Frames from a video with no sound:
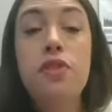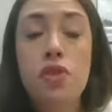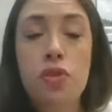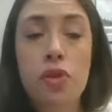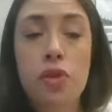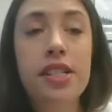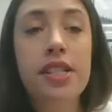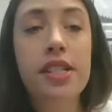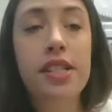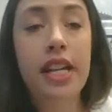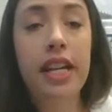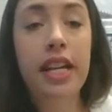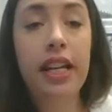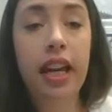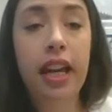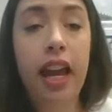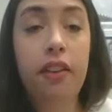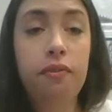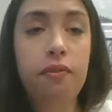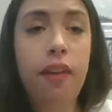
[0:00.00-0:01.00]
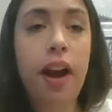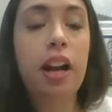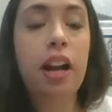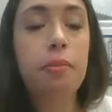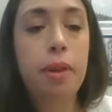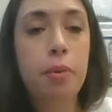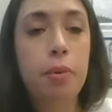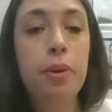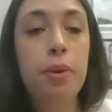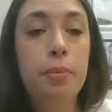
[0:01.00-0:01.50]
trusting
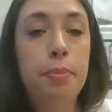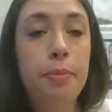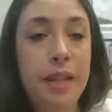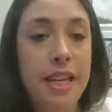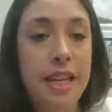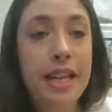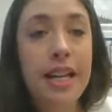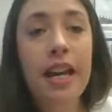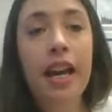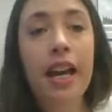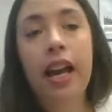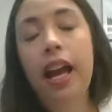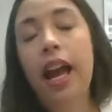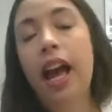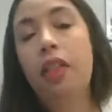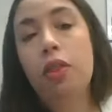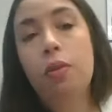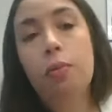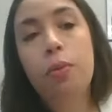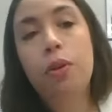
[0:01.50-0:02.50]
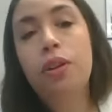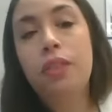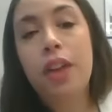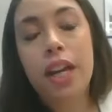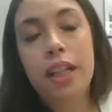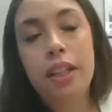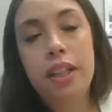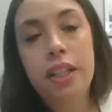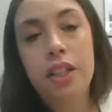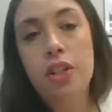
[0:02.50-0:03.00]
environment will be, and the more
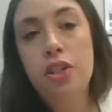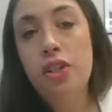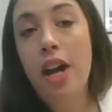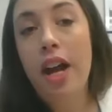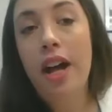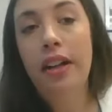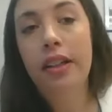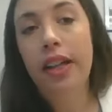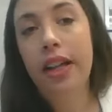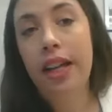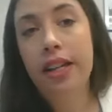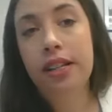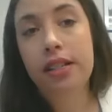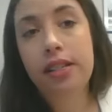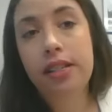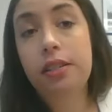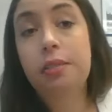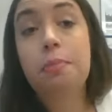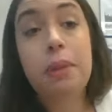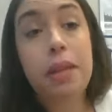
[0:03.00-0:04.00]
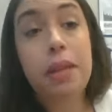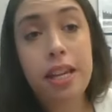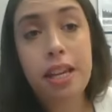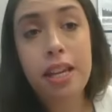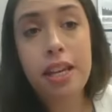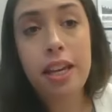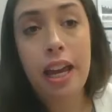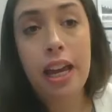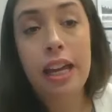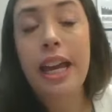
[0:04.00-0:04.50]
likely your child is to
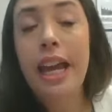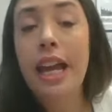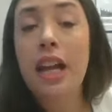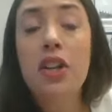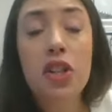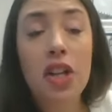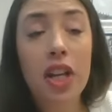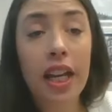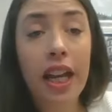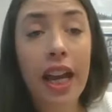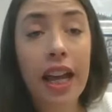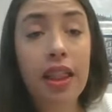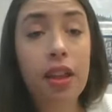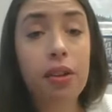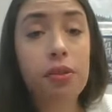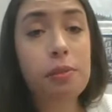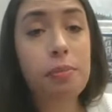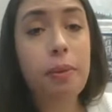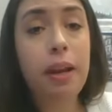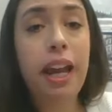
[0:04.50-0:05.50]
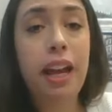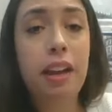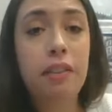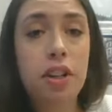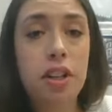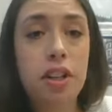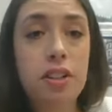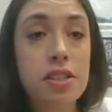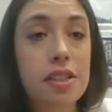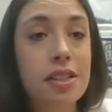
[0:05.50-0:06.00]
be engaging in those
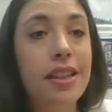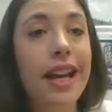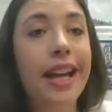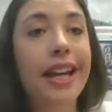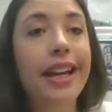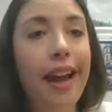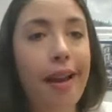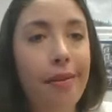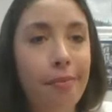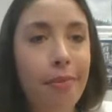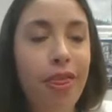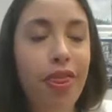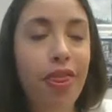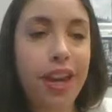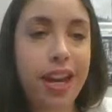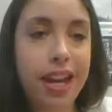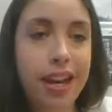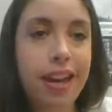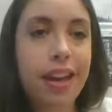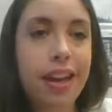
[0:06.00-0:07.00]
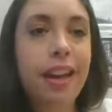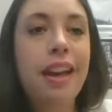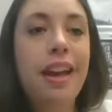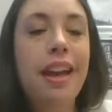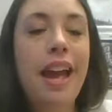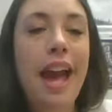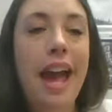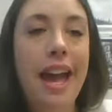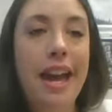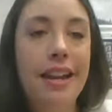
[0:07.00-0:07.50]
behaviors like empathy
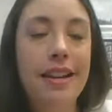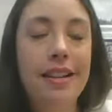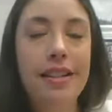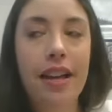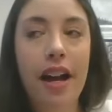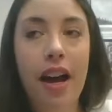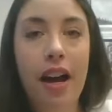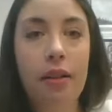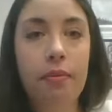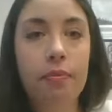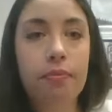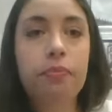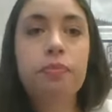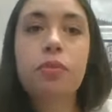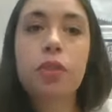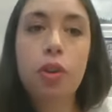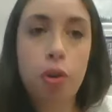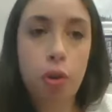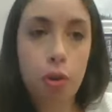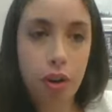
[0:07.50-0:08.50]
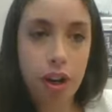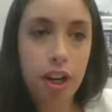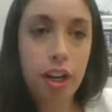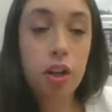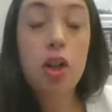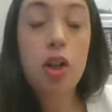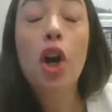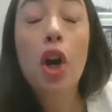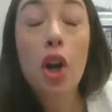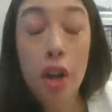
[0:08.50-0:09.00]
and
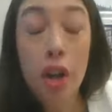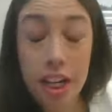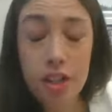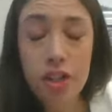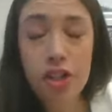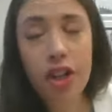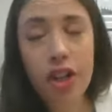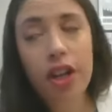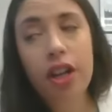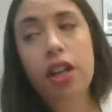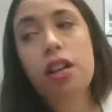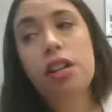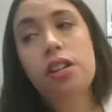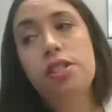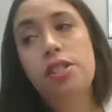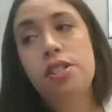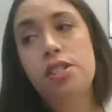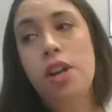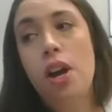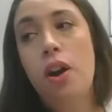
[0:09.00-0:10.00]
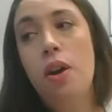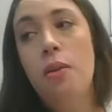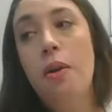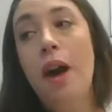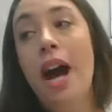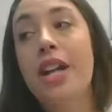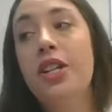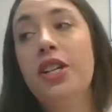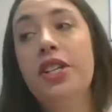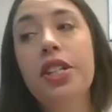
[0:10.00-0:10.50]
courage. So
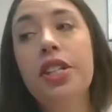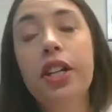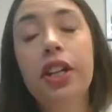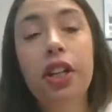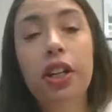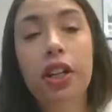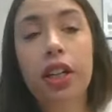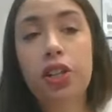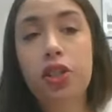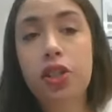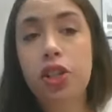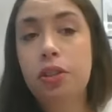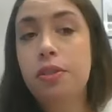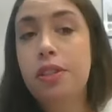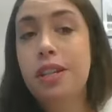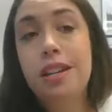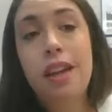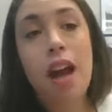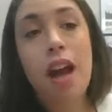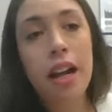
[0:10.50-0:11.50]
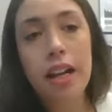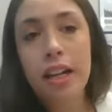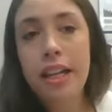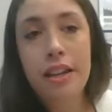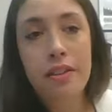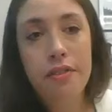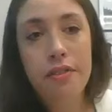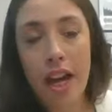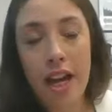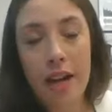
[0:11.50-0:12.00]
I just encourage you to not
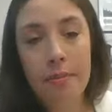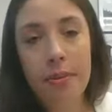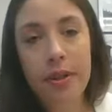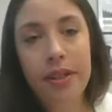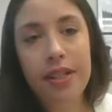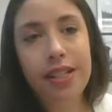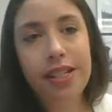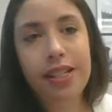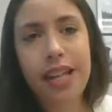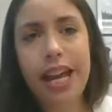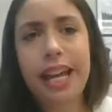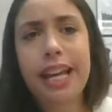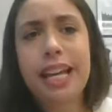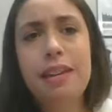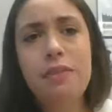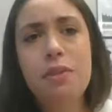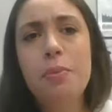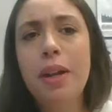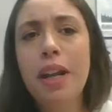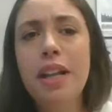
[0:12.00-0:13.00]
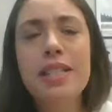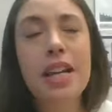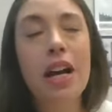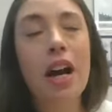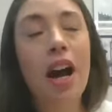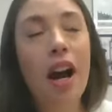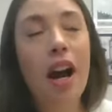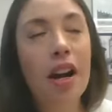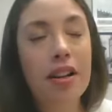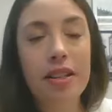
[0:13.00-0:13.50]
give up, to say, even when it's a
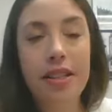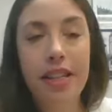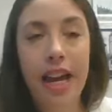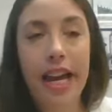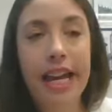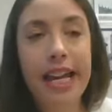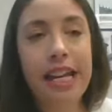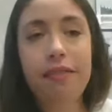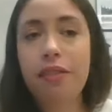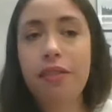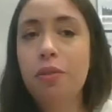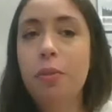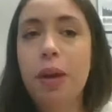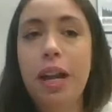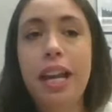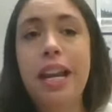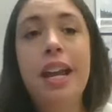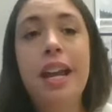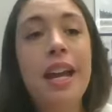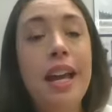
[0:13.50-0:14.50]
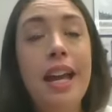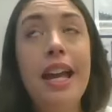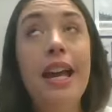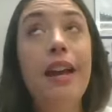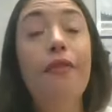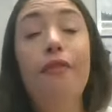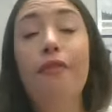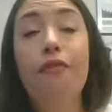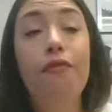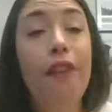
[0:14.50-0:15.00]
hard day, even when
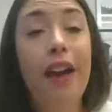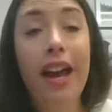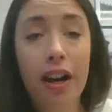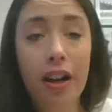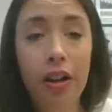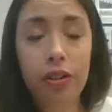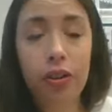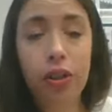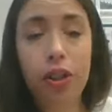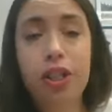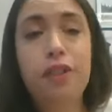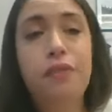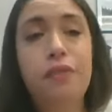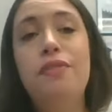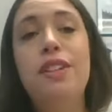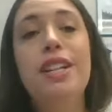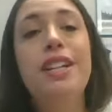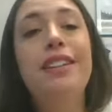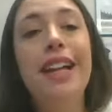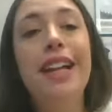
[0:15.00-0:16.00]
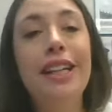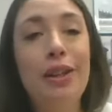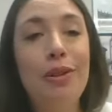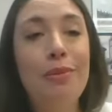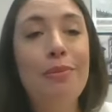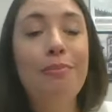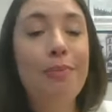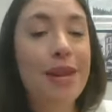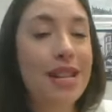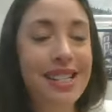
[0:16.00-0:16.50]
it failed or you feel like you
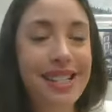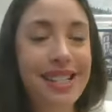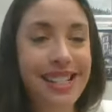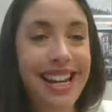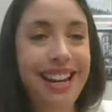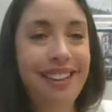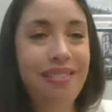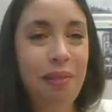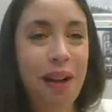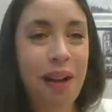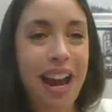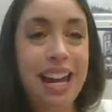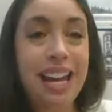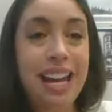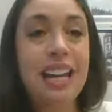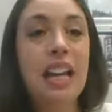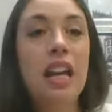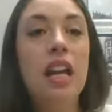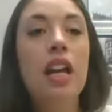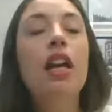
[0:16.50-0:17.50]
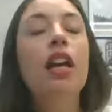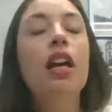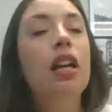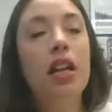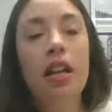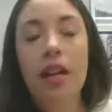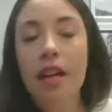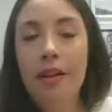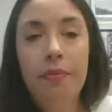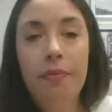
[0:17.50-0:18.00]
missed it, right?
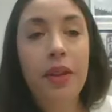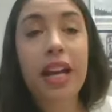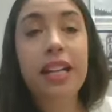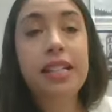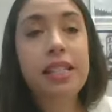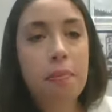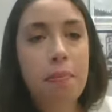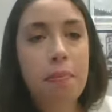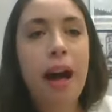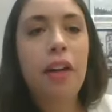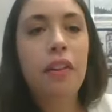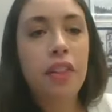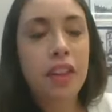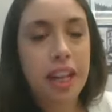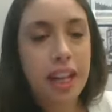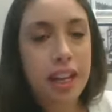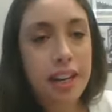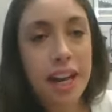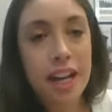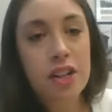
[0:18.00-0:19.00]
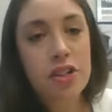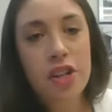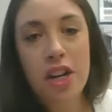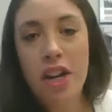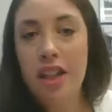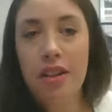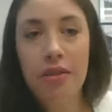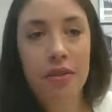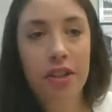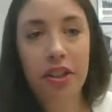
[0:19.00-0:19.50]
It's about the connection
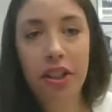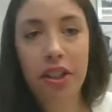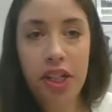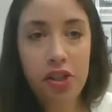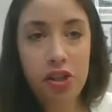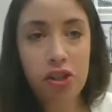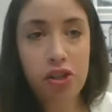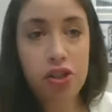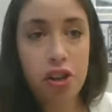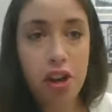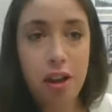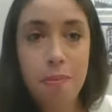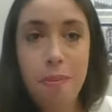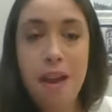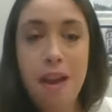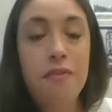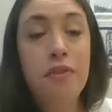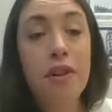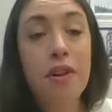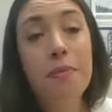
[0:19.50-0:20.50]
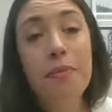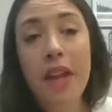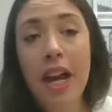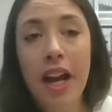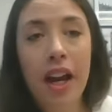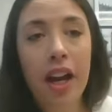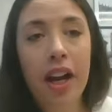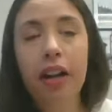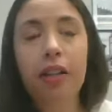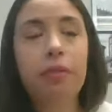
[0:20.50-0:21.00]
and the relationship. And from
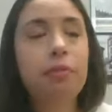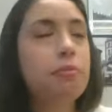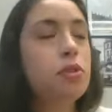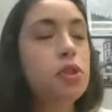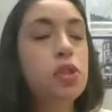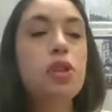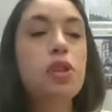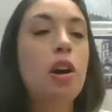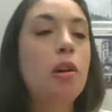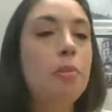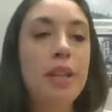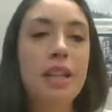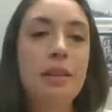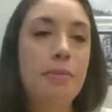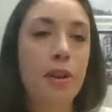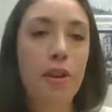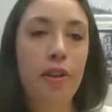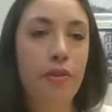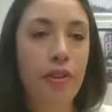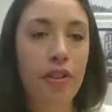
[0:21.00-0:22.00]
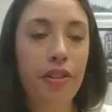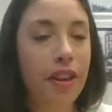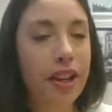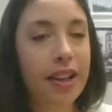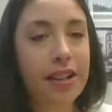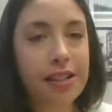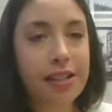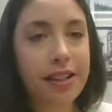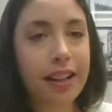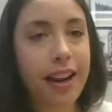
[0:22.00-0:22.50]
there, so many beautiful
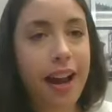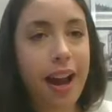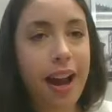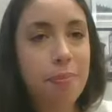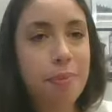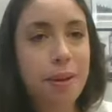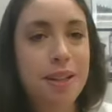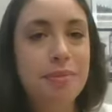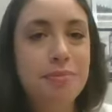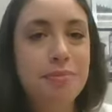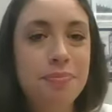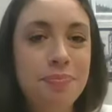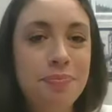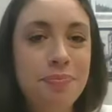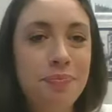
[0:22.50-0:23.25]
things can happen.